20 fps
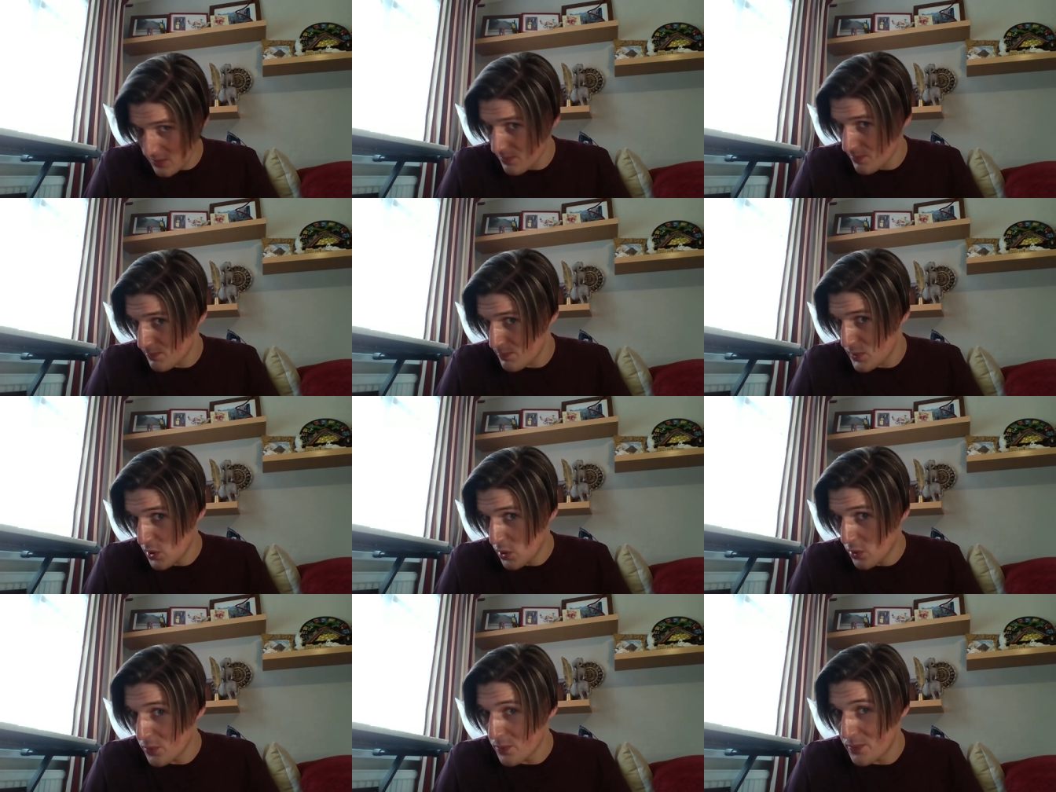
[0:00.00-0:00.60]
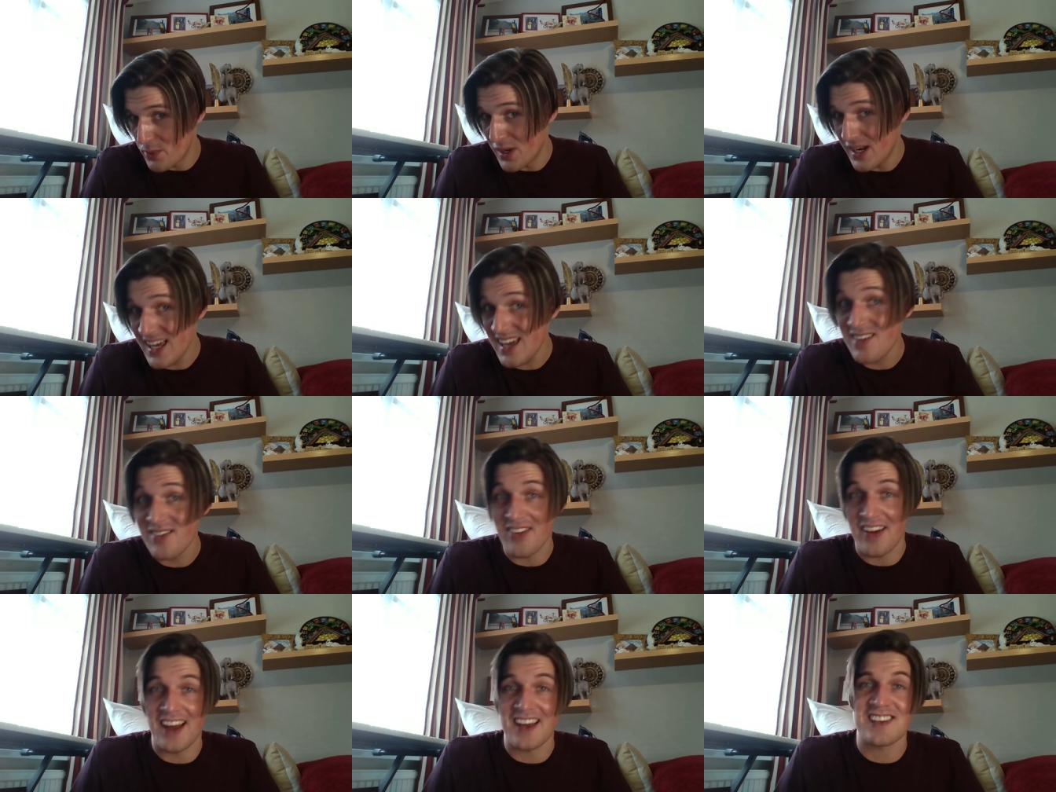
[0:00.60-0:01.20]
beyond
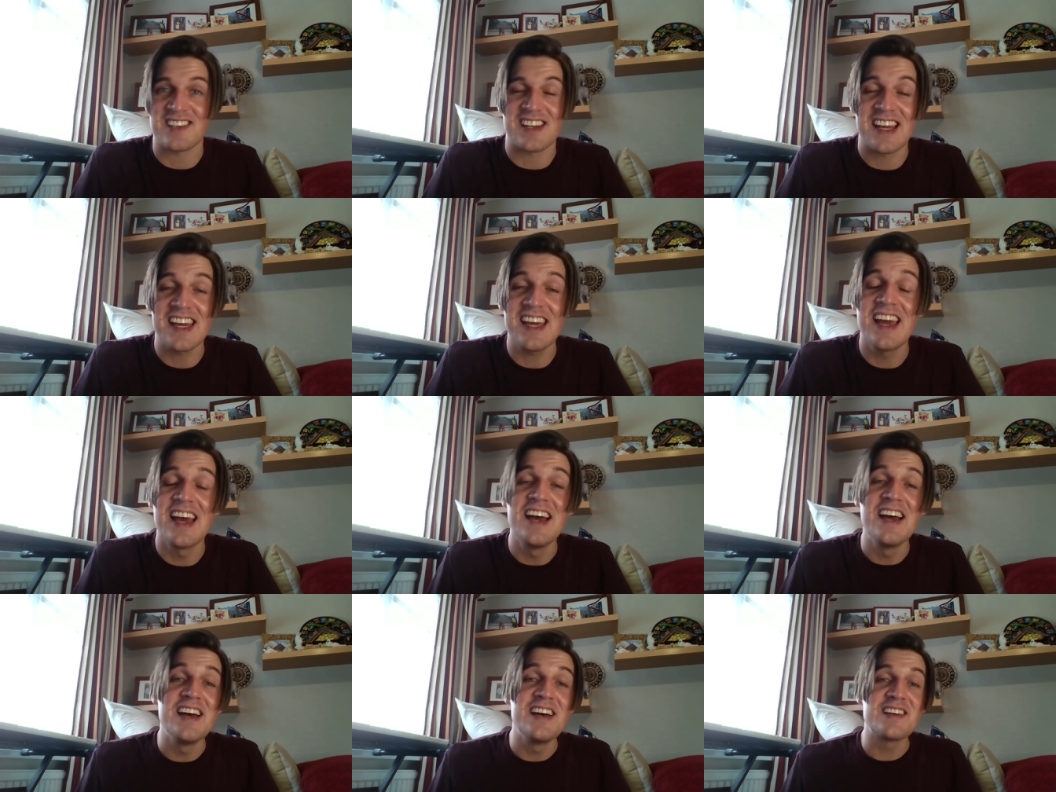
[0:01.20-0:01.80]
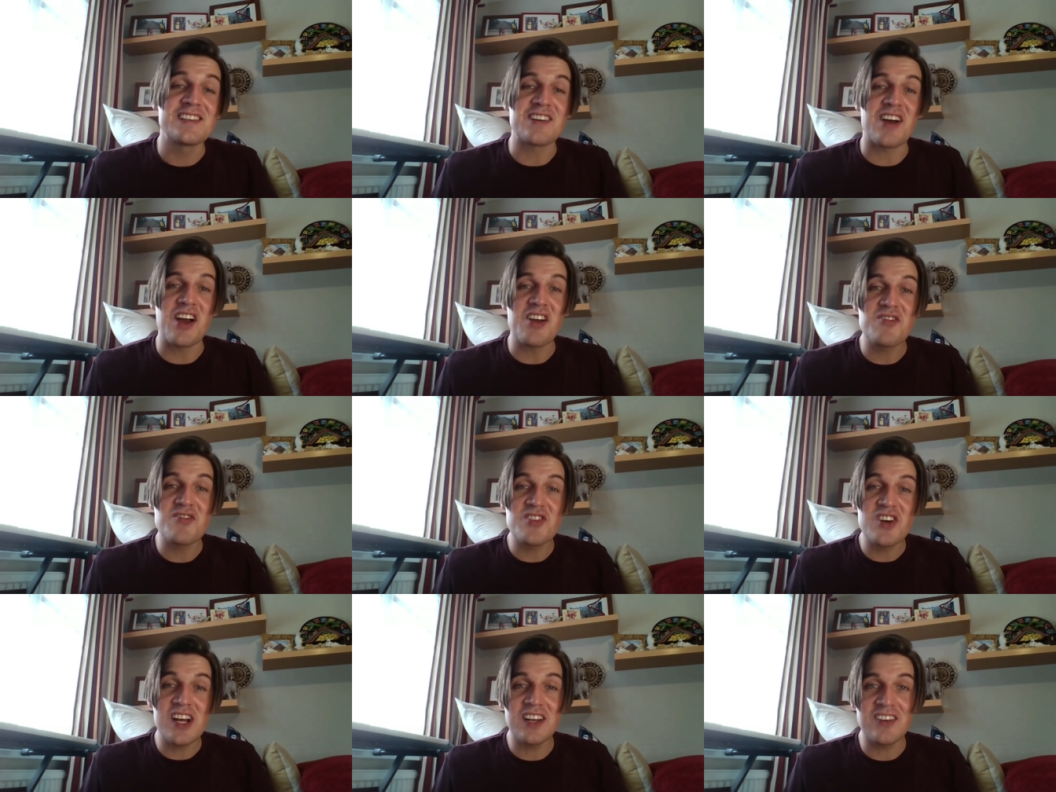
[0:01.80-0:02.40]
belief actually so i
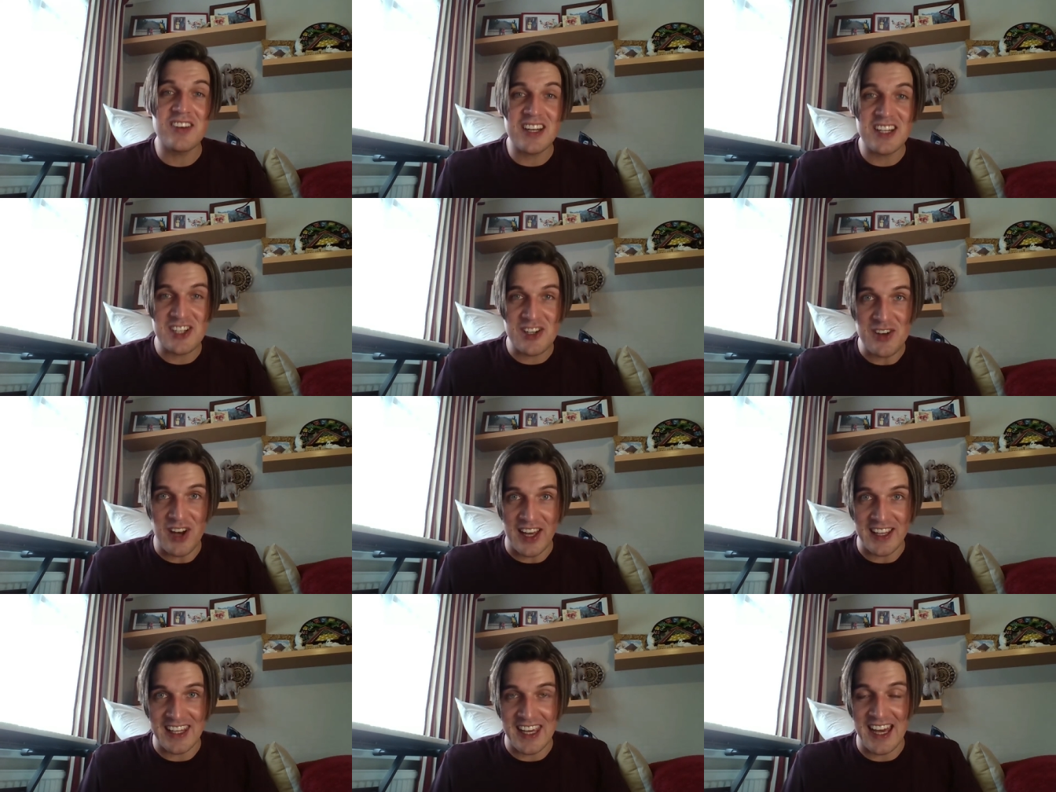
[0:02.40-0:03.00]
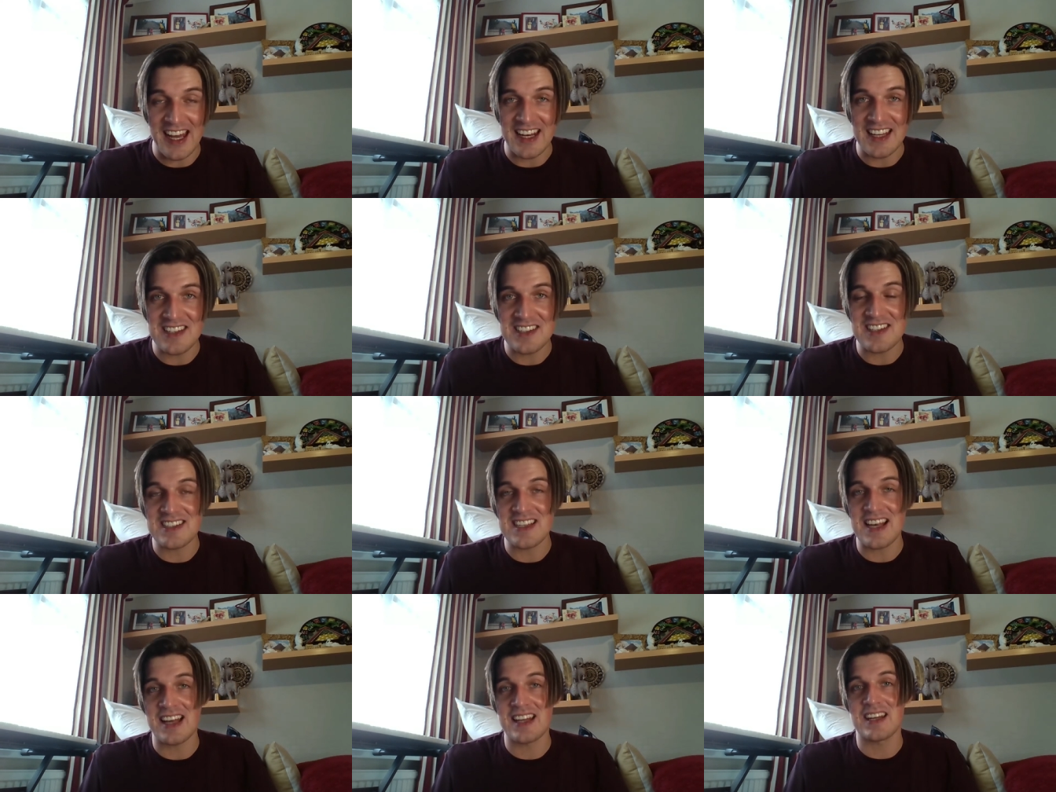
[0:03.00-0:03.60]
really really do like it and it's
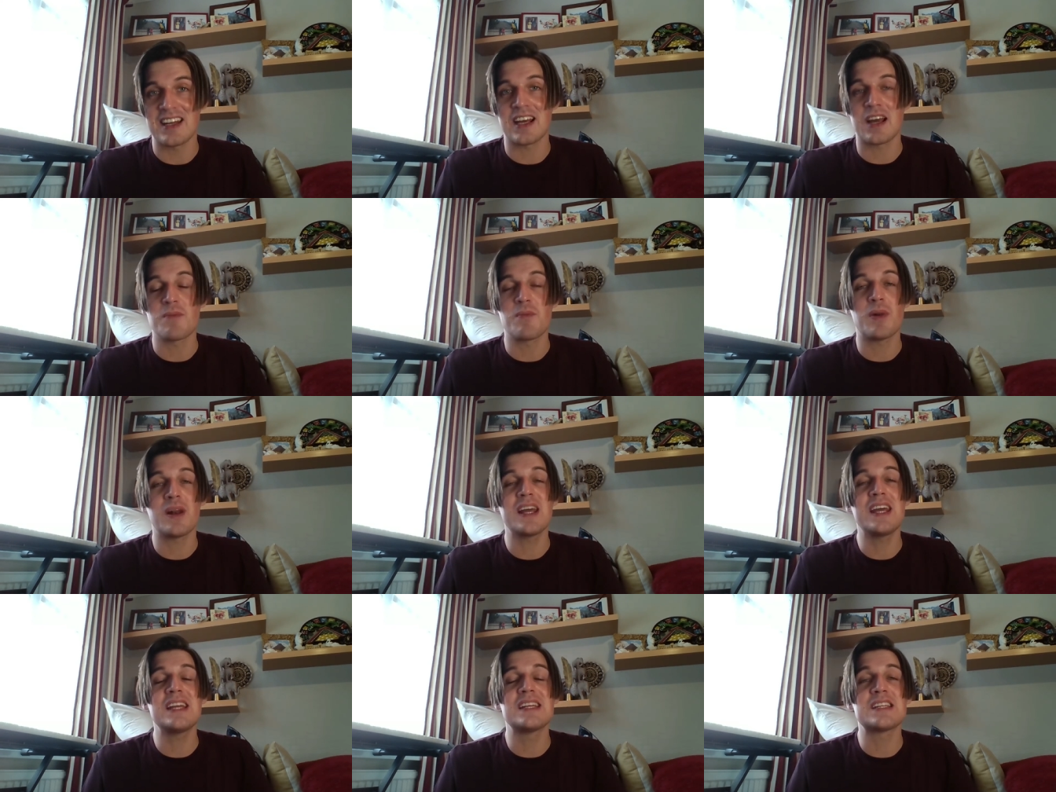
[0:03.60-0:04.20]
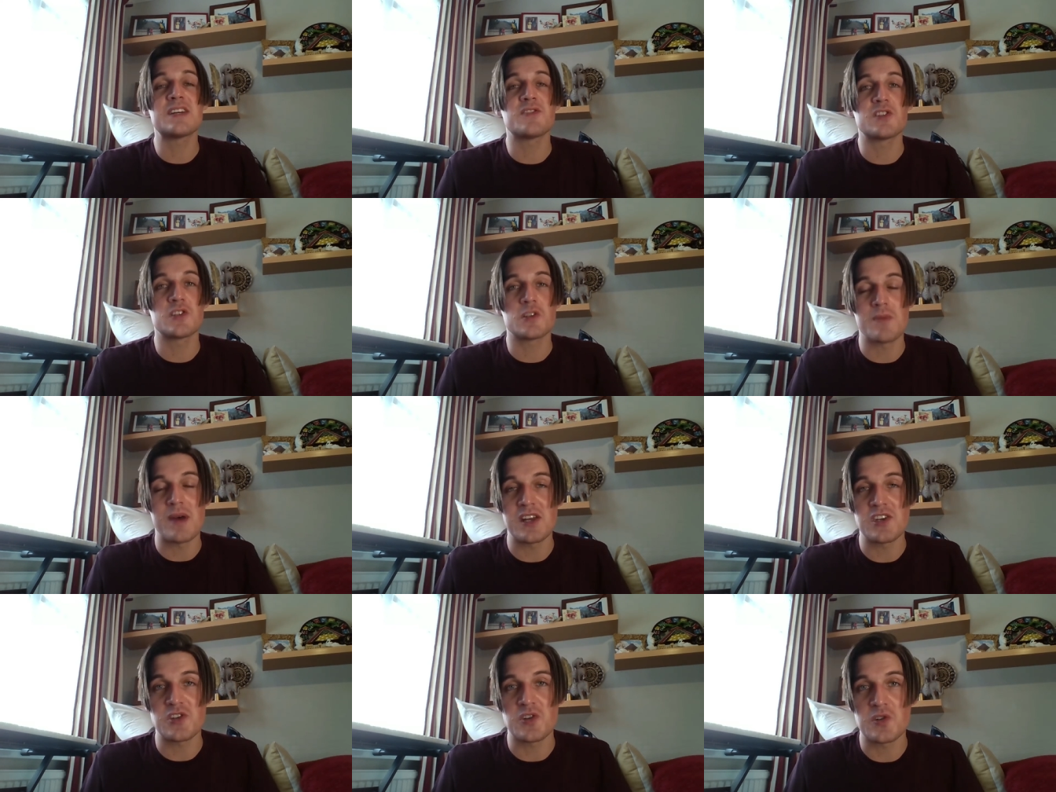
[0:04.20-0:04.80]
just added a complete different
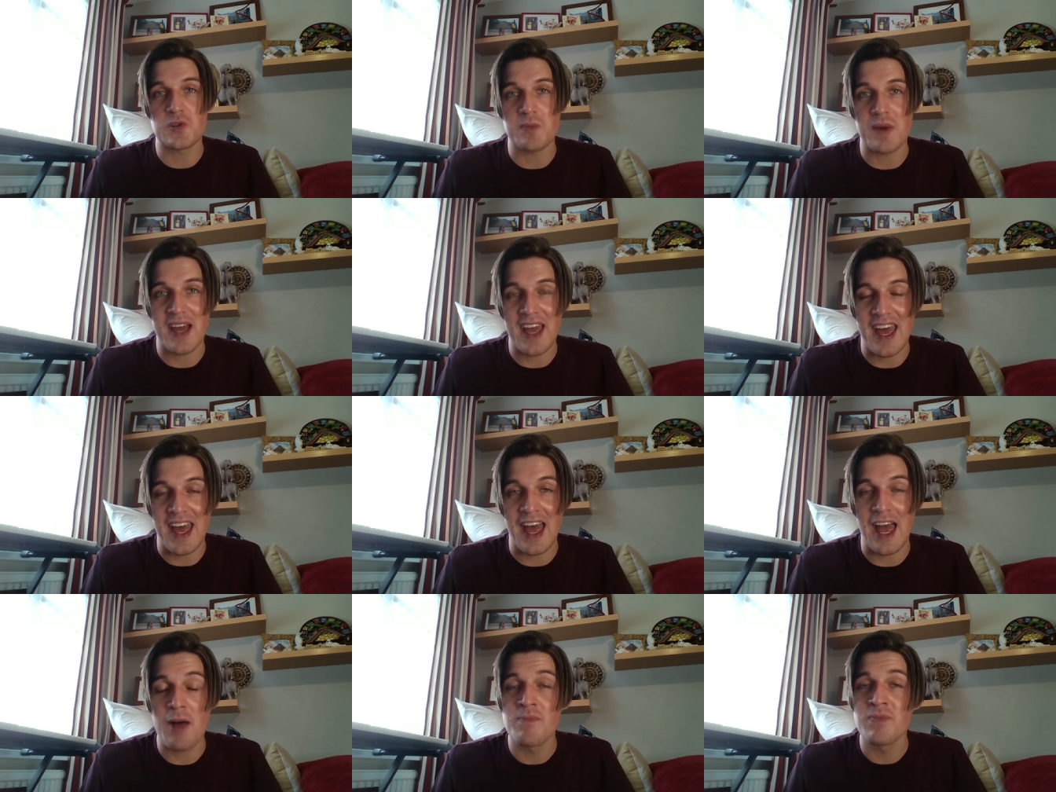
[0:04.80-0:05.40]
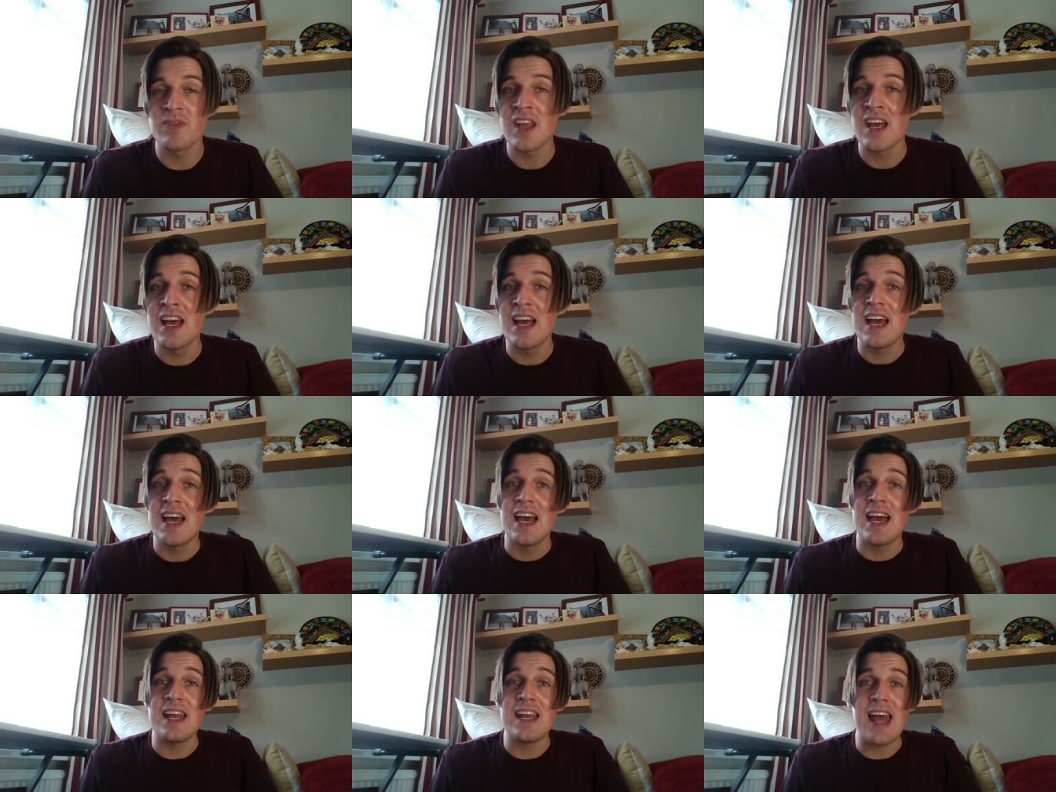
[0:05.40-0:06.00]
dimension to my hair
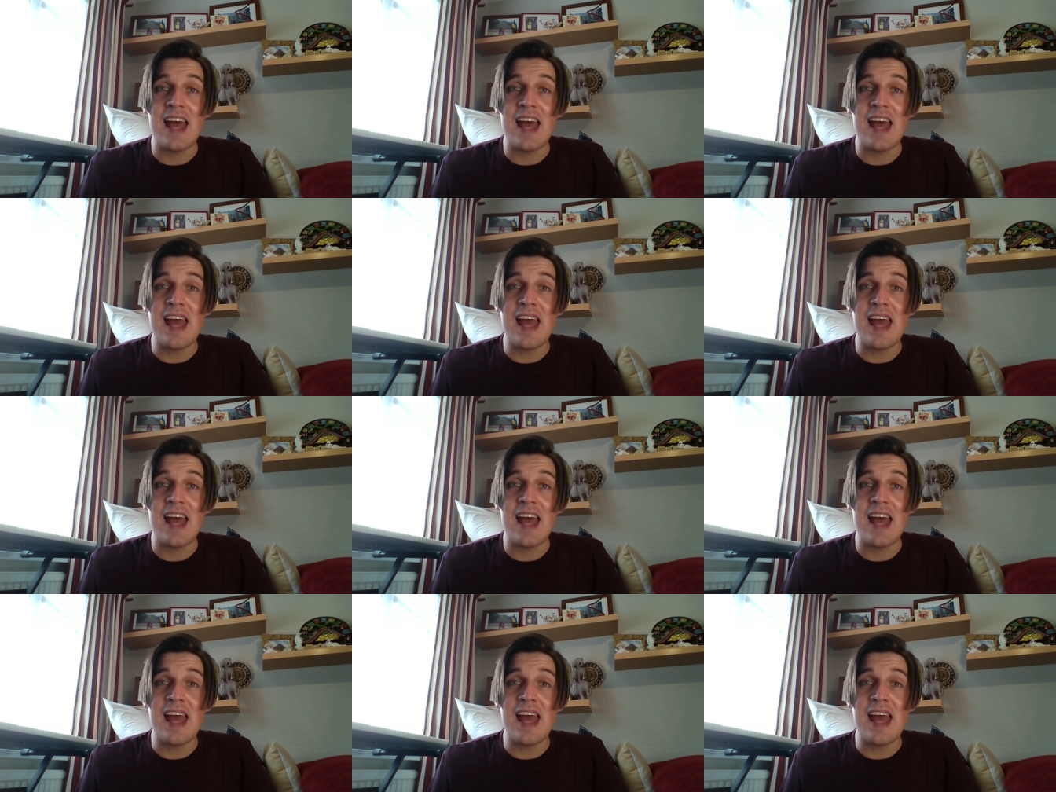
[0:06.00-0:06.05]
and